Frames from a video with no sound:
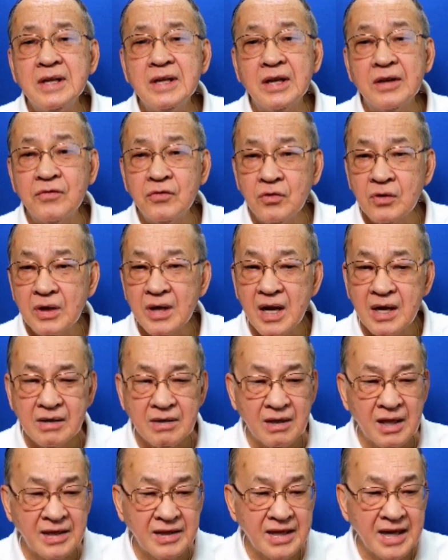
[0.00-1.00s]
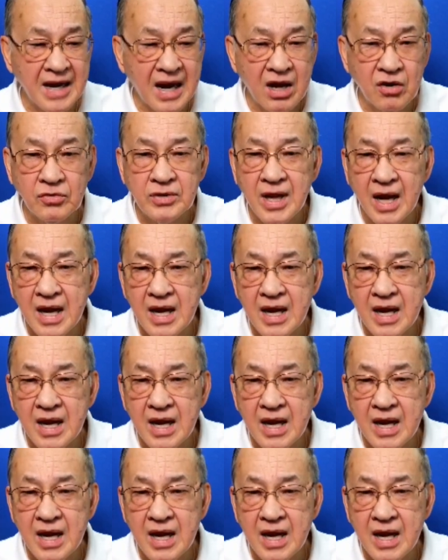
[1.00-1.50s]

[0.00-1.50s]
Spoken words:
if you're not renting out the